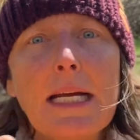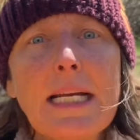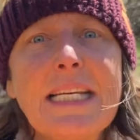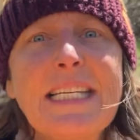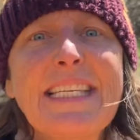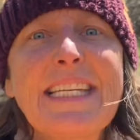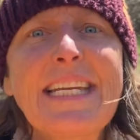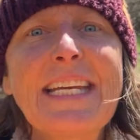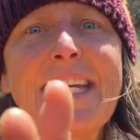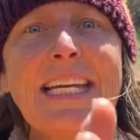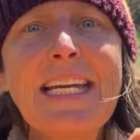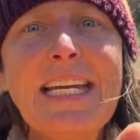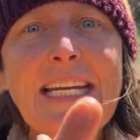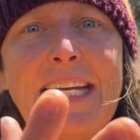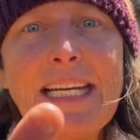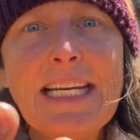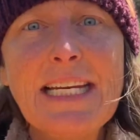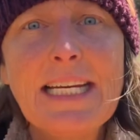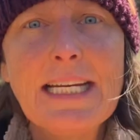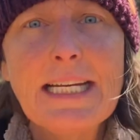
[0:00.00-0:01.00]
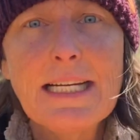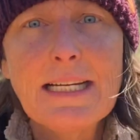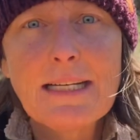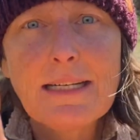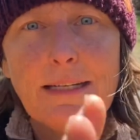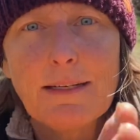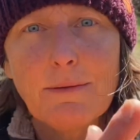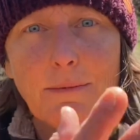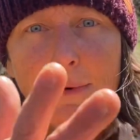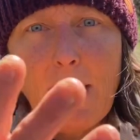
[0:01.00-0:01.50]
is key,
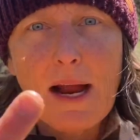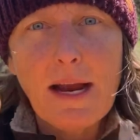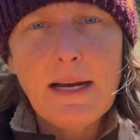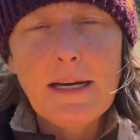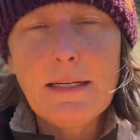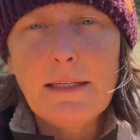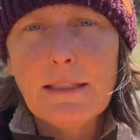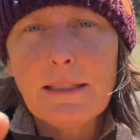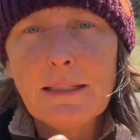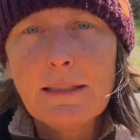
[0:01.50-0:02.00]
right?